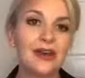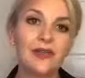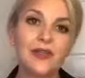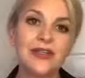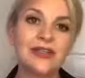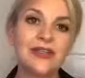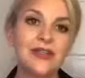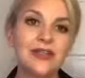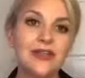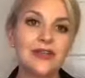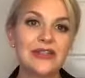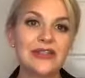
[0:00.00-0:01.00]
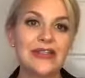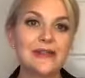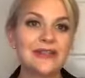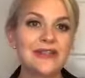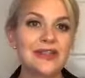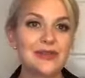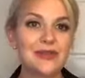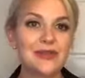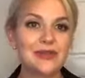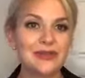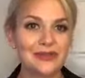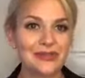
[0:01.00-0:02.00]
1 to 3 times in
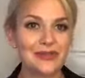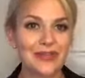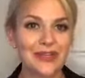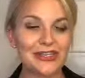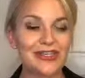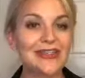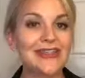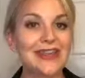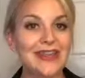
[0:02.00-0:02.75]
between your exfoliations,